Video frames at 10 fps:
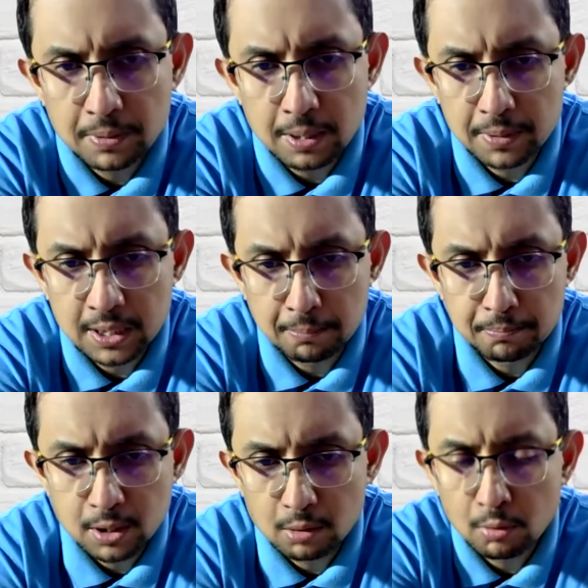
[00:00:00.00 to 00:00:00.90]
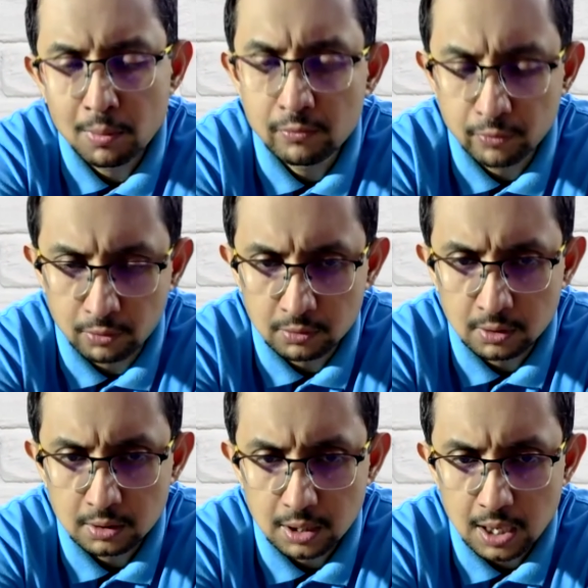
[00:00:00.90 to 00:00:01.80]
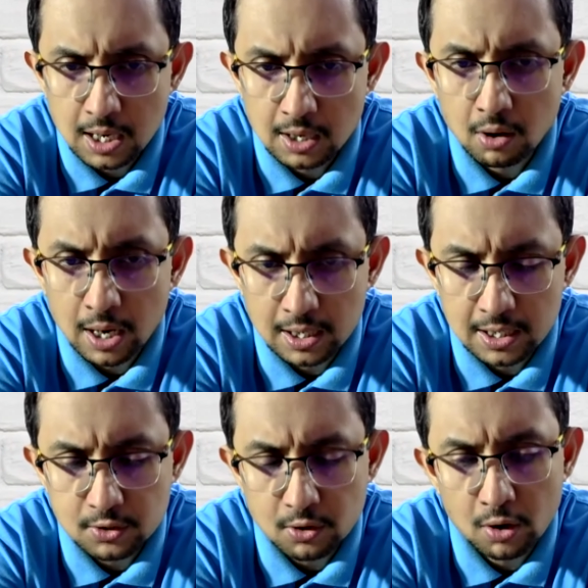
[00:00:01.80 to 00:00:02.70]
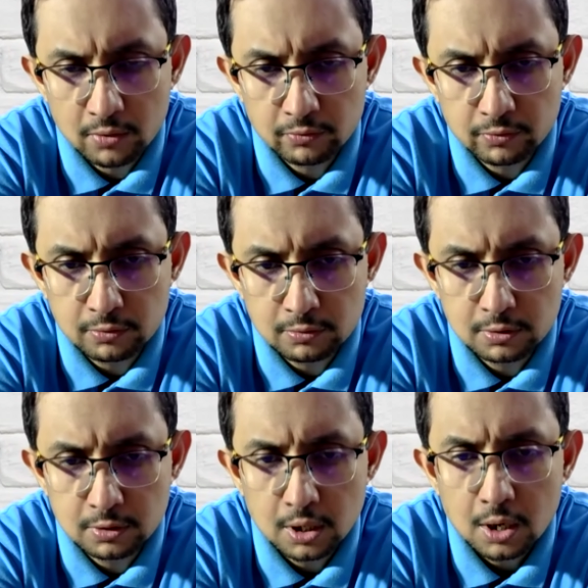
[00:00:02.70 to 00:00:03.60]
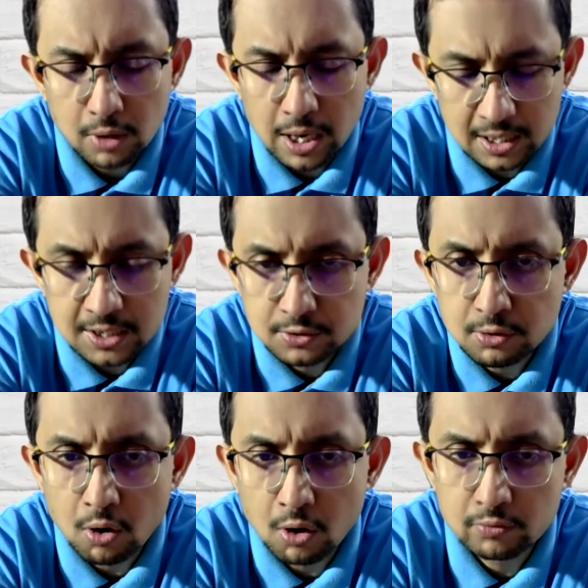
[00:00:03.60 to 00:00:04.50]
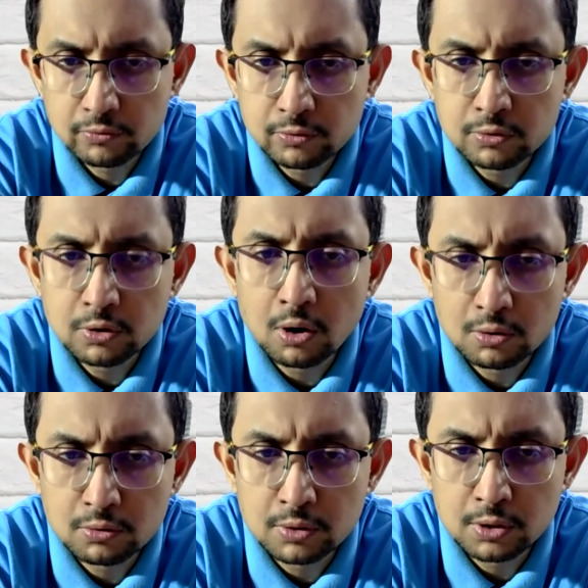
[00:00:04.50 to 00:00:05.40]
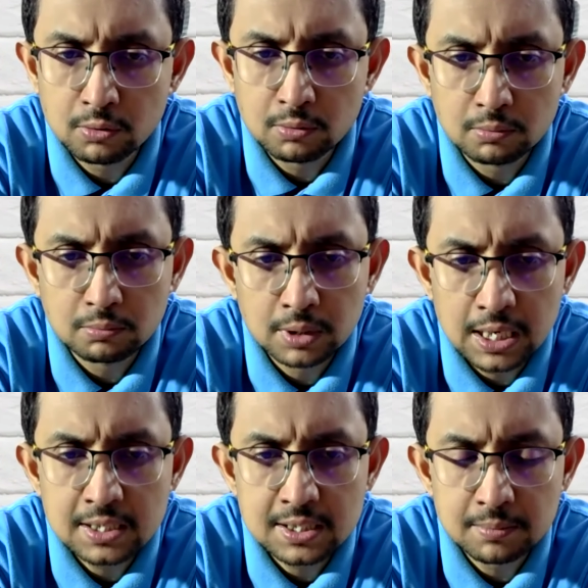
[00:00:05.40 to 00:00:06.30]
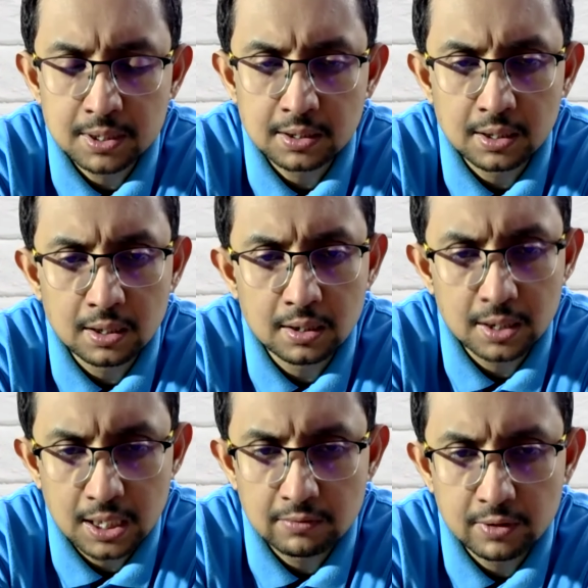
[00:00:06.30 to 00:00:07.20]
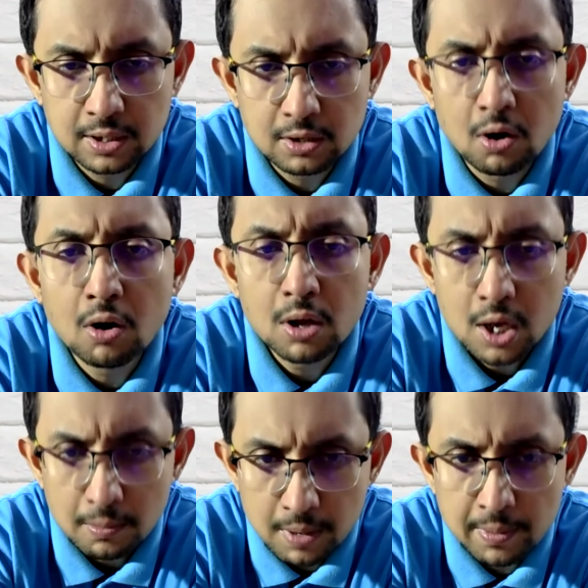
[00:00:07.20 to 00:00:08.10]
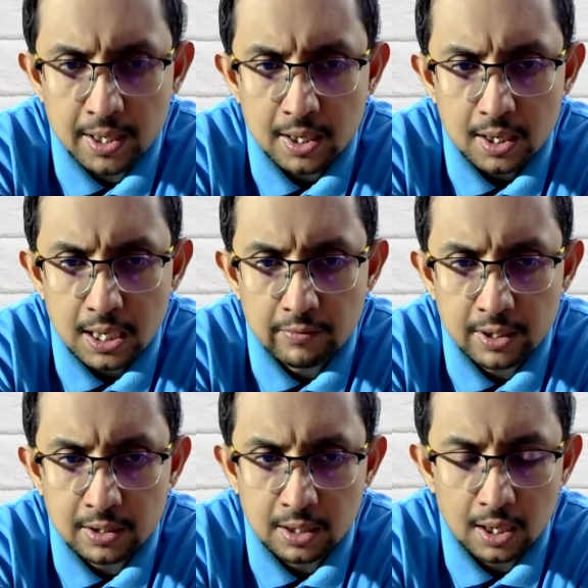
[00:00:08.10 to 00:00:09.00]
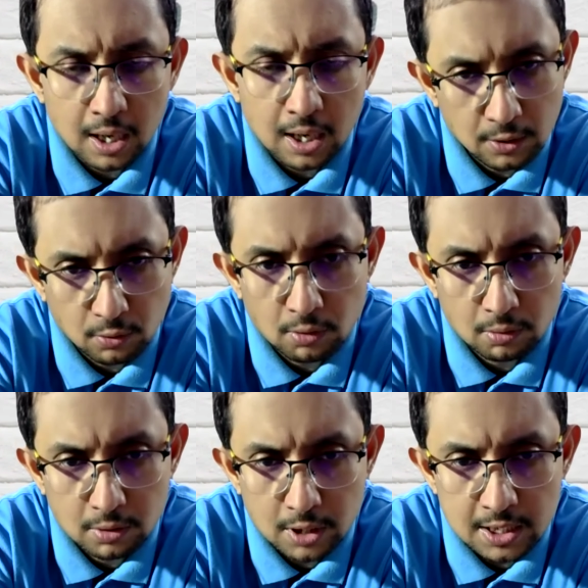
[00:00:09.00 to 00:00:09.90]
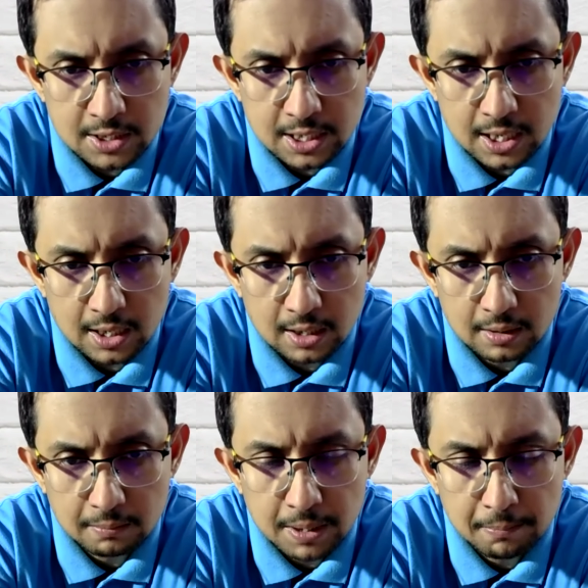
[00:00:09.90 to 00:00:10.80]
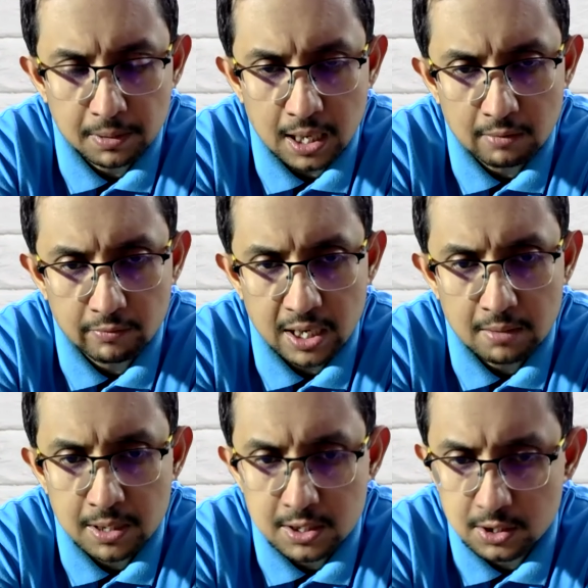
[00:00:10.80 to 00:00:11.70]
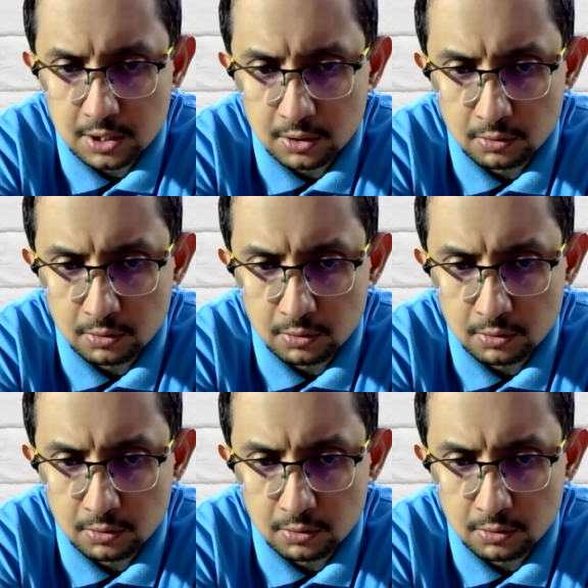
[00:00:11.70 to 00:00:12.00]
pick up your mobile phone and at least order food, at least to order food or to get something delivered, or maybe even I know today's people are very much